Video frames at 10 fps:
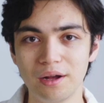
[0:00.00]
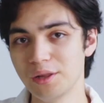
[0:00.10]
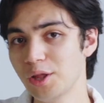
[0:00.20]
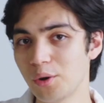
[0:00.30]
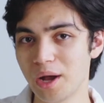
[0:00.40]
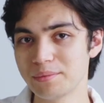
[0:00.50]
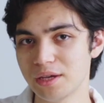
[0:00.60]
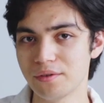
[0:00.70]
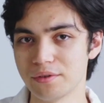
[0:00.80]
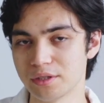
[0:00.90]
Hello, I'm
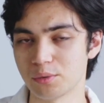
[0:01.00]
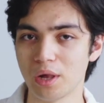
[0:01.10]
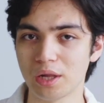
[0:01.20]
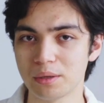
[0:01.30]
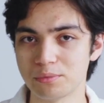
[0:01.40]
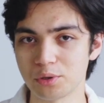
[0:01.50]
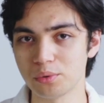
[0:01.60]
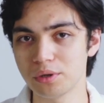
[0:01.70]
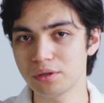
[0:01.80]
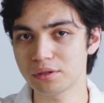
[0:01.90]
David, and welcome to the
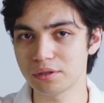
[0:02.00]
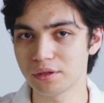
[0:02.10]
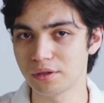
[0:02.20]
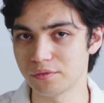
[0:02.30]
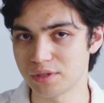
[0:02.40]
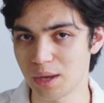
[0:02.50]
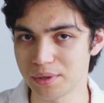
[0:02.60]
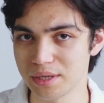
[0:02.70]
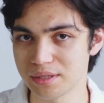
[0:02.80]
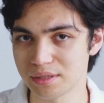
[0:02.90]
world of
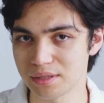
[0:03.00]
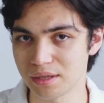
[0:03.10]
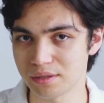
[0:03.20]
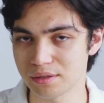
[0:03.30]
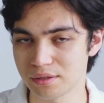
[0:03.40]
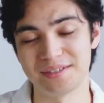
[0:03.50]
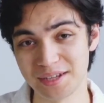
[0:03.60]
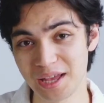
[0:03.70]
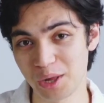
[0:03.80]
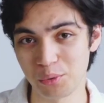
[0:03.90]
Japanese incense.
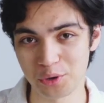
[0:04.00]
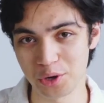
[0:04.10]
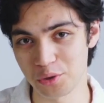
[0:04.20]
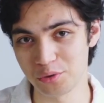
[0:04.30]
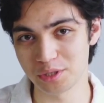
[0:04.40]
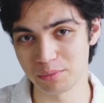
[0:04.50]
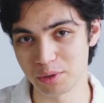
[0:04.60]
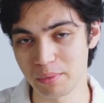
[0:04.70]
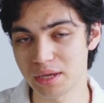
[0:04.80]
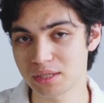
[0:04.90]
Today I'll walk you through some of
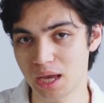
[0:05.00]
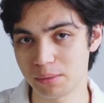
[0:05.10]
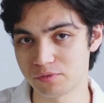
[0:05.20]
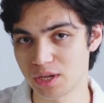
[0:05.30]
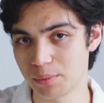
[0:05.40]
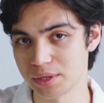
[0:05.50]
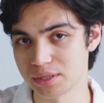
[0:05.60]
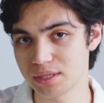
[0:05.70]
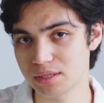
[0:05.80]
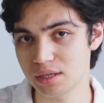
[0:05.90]
the main types of Japanese
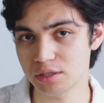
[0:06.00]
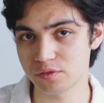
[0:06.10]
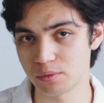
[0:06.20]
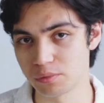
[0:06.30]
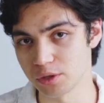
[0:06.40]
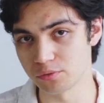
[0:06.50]
incense, from the